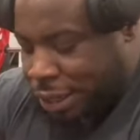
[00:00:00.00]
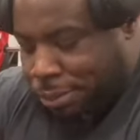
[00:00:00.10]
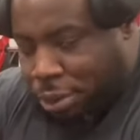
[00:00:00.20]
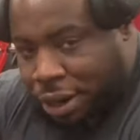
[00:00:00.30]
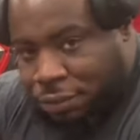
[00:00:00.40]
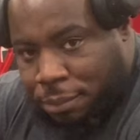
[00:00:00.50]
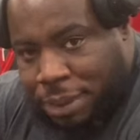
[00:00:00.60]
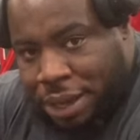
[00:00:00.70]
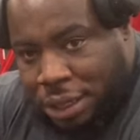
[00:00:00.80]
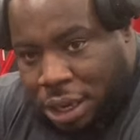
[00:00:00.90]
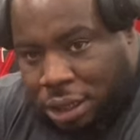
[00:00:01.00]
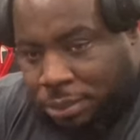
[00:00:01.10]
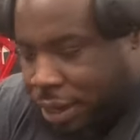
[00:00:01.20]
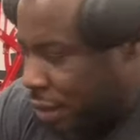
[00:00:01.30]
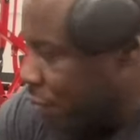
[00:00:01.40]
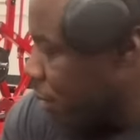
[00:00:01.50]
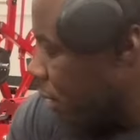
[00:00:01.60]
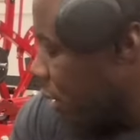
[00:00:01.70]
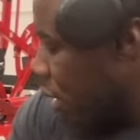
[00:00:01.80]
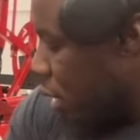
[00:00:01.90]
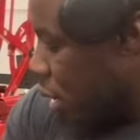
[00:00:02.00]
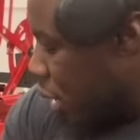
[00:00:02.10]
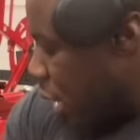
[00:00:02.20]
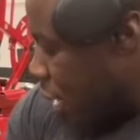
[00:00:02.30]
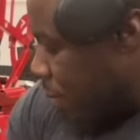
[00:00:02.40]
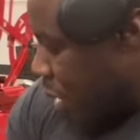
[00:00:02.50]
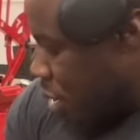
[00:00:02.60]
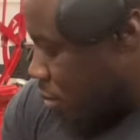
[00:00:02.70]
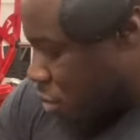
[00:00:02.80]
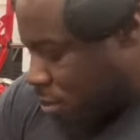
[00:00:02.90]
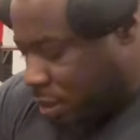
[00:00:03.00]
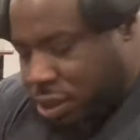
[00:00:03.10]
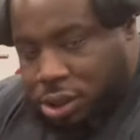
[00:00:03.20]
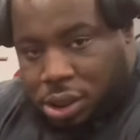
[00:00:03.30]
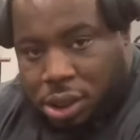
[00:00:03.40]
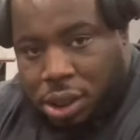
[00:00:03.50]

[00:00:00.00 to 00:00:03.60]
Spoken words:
a break from banging all them heavy compound movements.